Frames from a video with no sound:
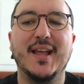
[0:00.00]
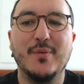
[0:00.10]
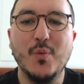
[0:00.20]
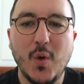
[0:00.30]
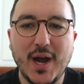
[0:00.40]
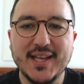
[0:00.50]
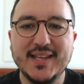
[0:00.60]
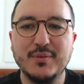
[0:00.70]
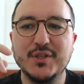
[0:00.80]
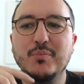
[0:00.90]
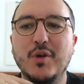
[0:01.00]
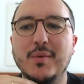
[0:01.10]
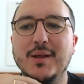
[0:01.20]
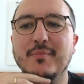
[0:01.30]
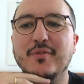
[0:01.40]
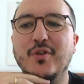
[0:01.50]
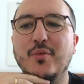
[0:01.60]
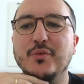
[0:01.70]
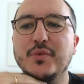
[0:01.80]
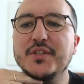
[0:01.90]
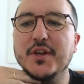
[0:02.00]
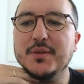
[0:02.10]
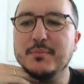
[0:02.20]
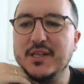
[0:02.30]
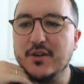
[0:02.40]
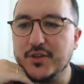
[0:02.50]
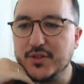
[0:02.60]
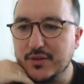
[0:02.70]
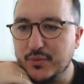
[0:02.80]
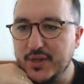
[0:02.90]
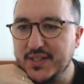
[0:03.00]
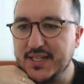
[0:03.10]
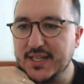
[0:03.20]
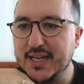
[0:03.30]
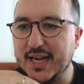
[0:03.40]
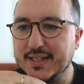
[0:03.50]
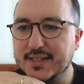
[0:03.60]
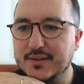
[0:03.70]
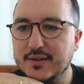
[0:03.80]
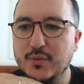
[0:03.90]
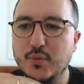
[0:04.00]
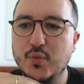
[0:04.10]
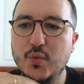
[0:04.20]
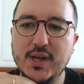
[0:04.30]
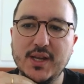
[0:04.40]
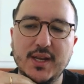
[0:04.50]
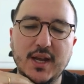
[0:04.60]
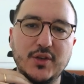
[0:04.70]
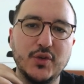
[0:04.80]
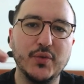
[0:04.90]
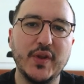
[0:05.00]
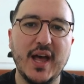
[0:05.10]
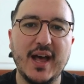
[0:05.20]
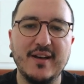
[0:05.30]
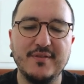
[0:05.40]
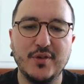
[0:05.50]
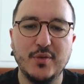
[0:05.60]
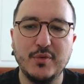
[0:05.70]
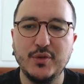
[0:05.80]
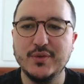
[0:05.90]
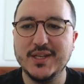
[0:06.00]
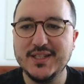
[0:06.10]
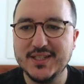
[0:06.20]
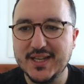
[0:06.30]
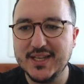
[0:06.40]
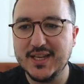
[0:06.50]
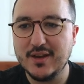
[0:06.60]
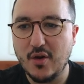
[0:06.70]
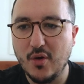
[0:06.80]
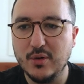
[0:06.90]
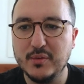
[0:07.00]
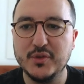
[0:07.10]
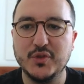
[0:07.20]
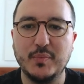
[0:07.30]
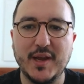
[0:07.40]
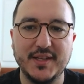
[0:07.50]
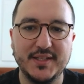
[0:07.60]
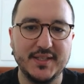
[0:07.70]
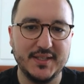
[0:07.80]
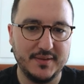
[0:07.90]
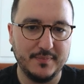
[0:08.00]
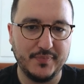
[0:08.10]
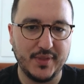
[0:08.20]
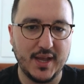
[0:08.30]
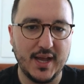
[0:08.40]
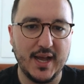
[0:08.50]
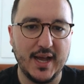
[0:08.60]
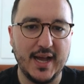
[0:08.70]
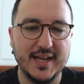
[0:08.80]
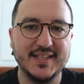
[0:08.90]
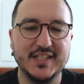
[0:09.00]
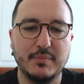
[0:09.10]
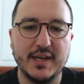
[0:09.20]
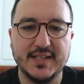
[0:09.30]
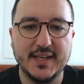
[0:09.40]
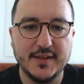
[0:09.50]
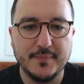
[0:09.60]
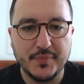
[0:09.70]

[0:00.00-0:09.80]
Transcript: Why there is a problem? For one reason, because we see that we don't have a menu that is taking all the space as expected.